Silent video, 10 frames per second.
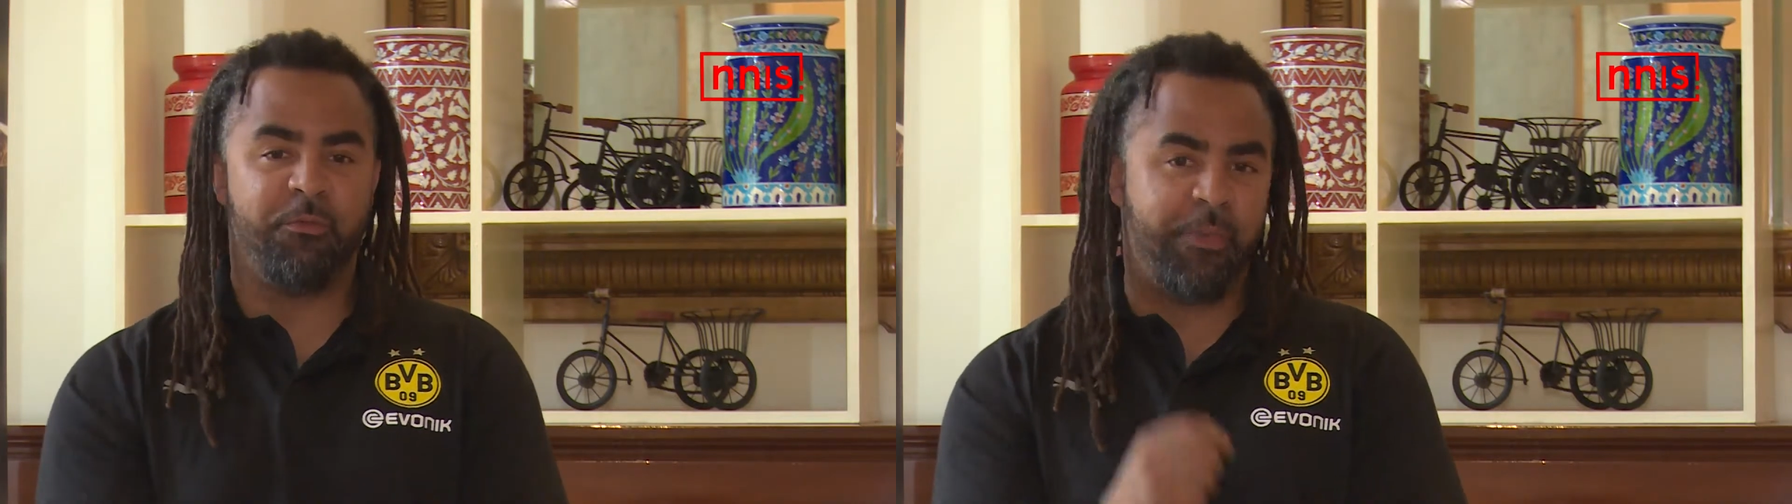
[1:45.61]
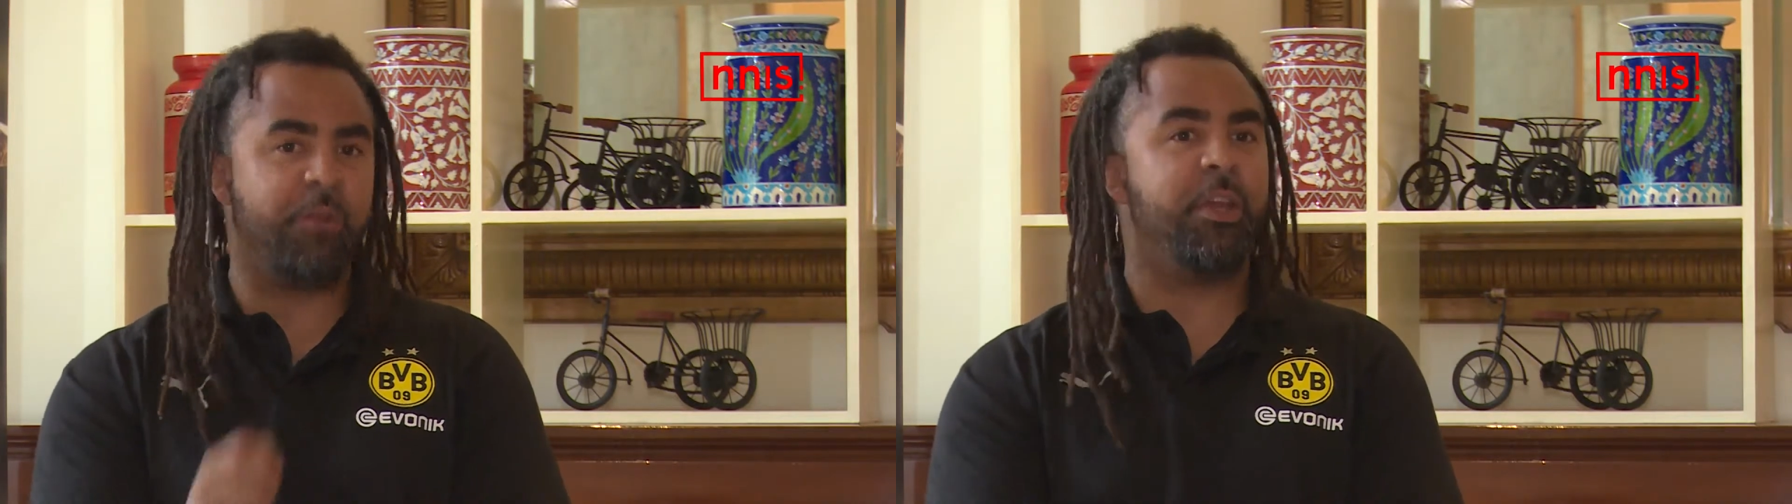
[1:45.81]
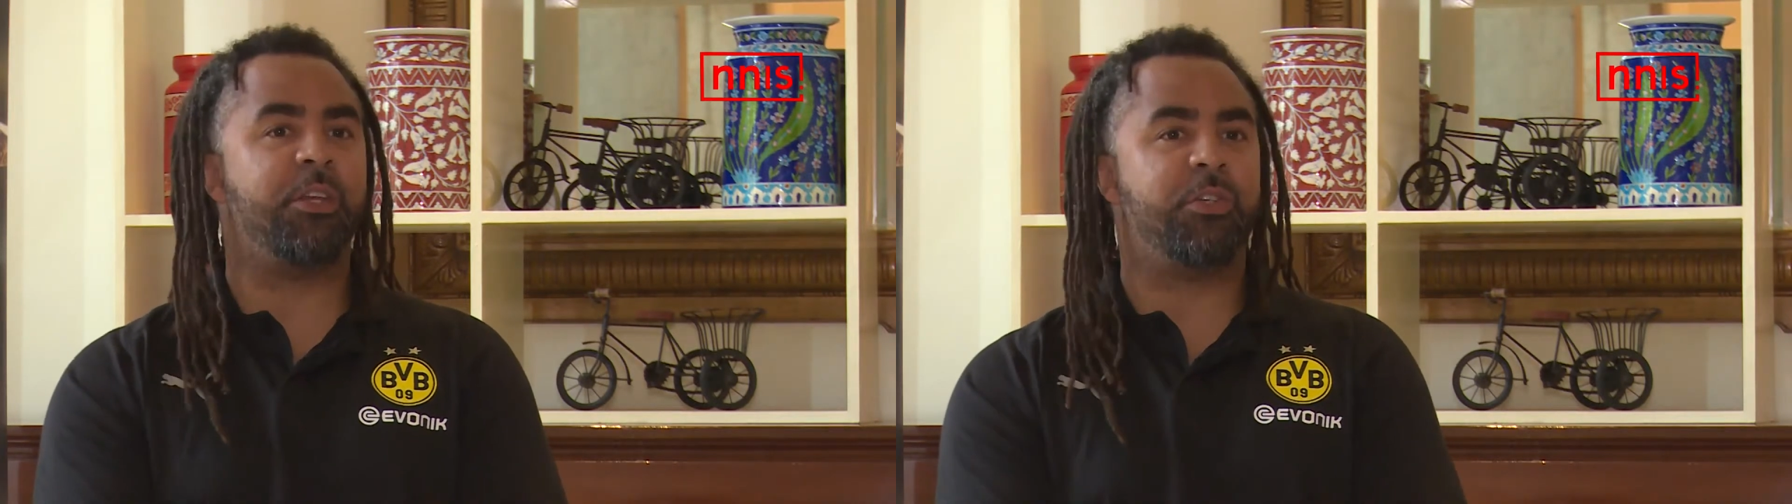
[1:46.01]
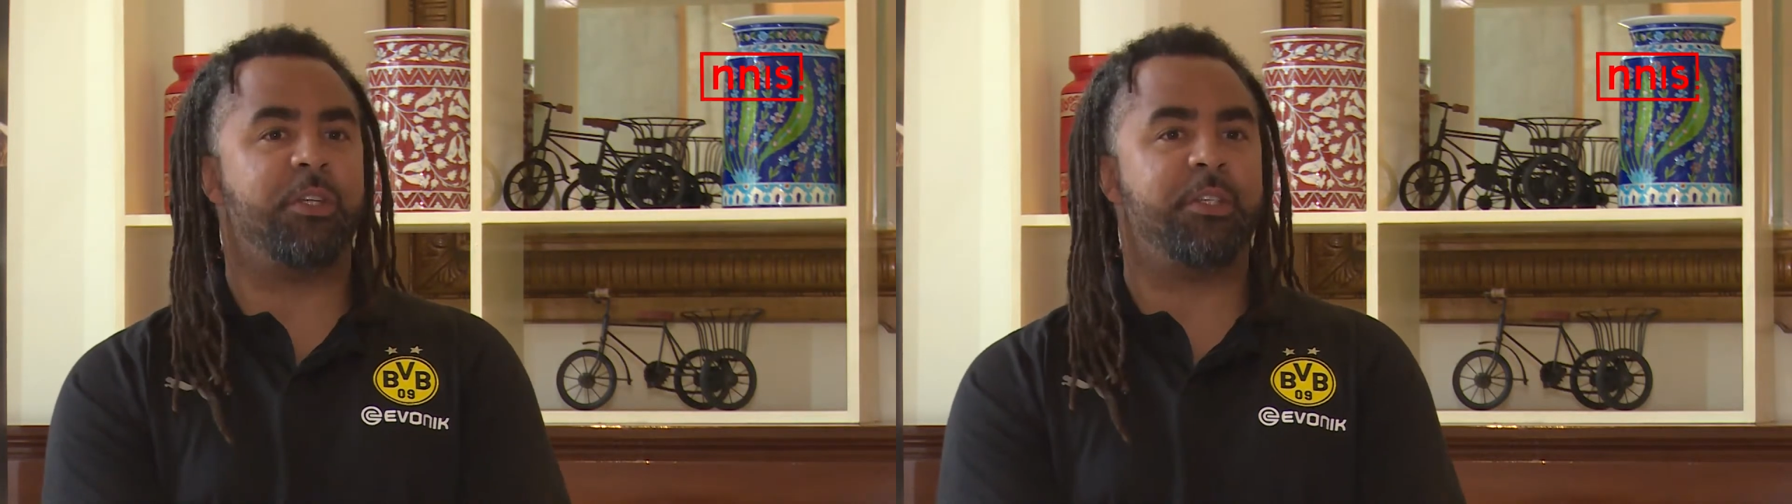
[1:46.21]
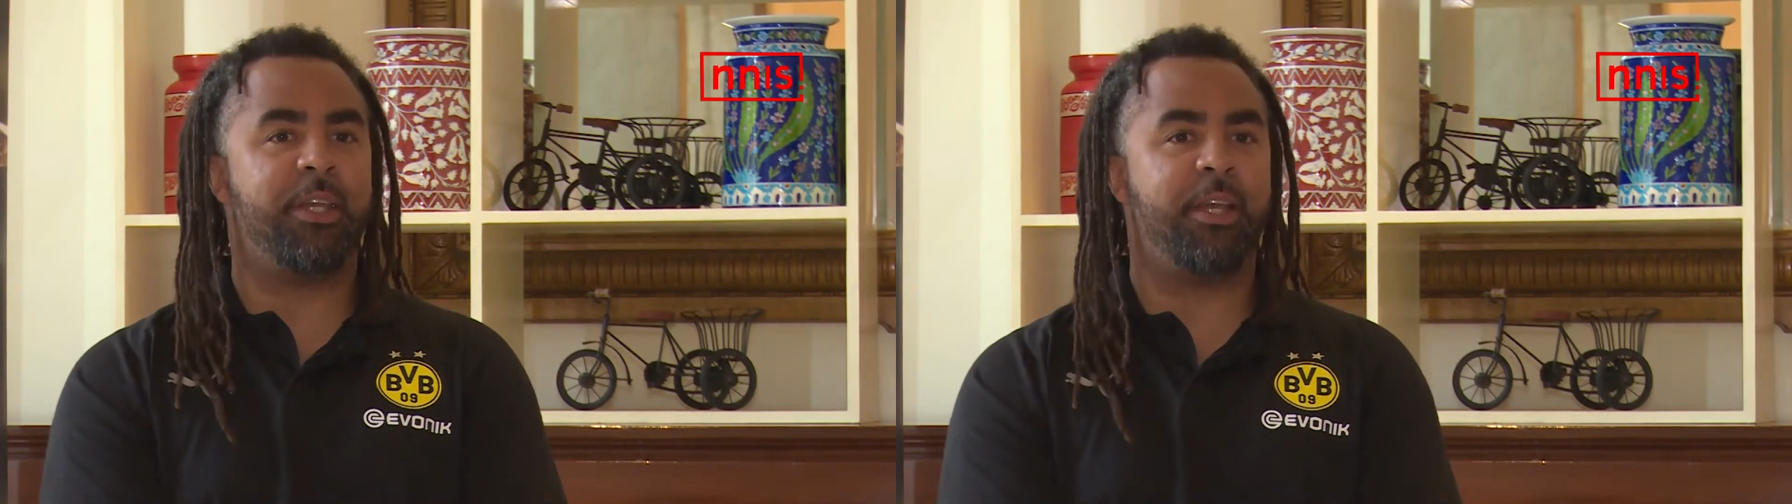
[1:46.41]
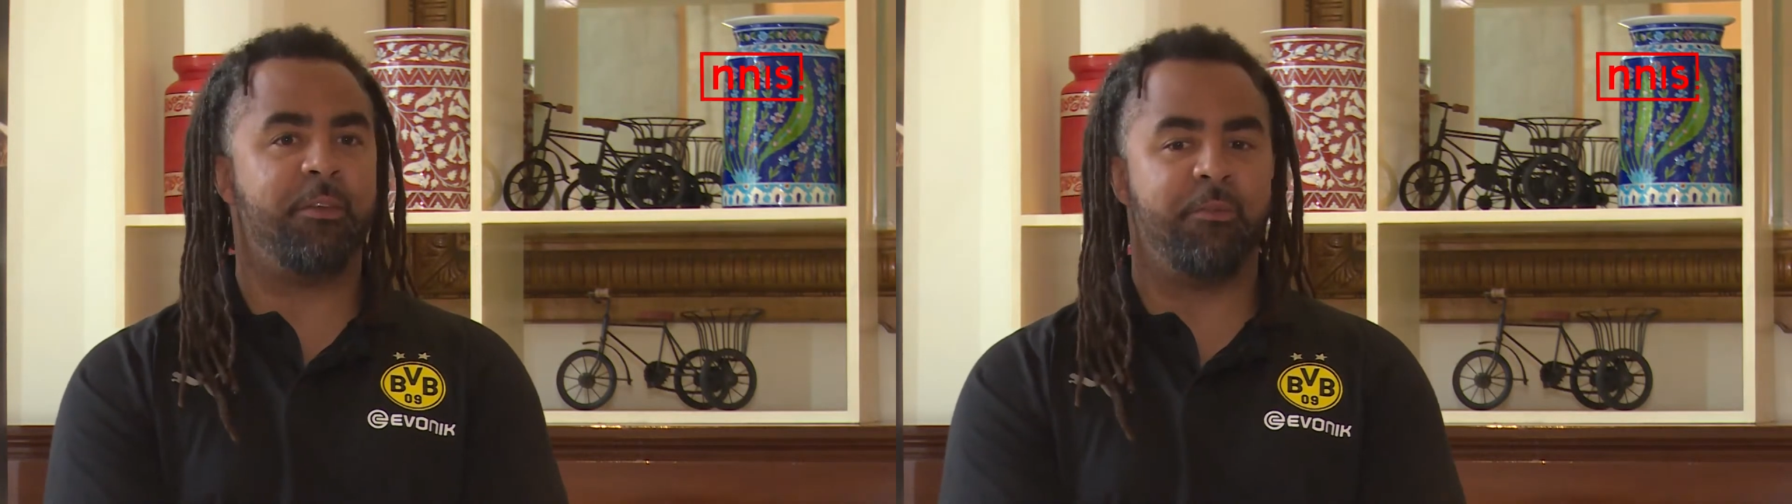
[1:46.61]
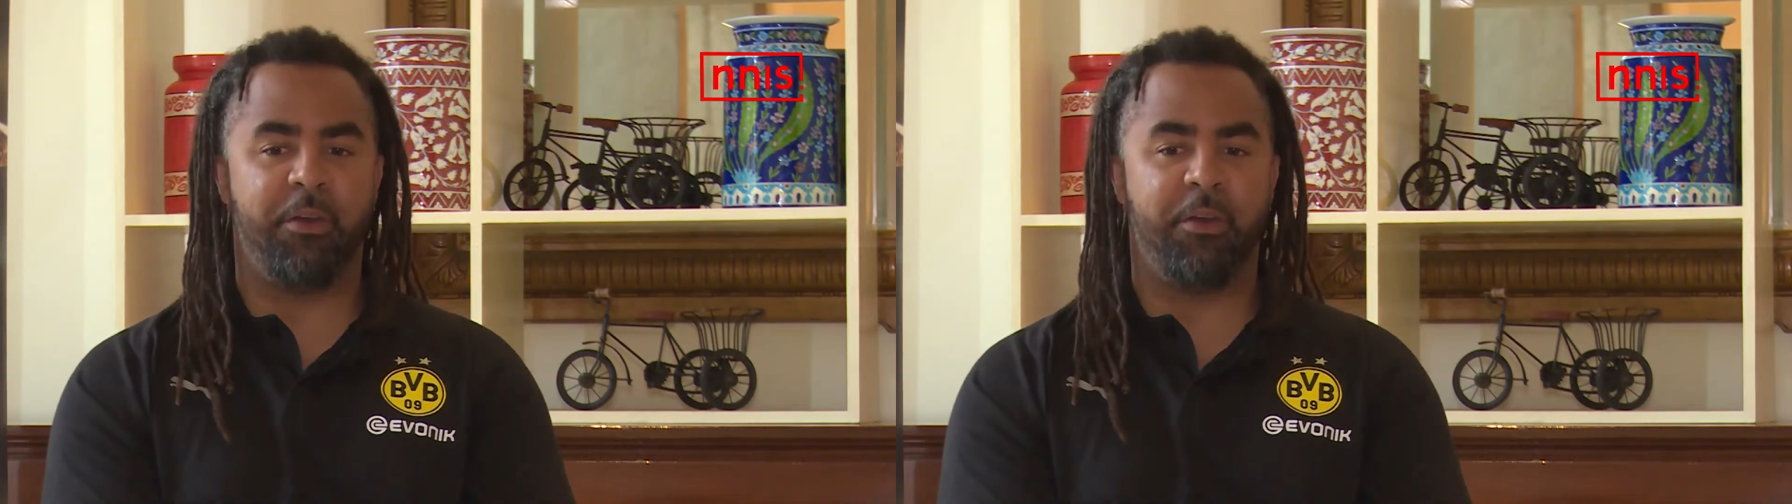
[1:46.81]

very interesting and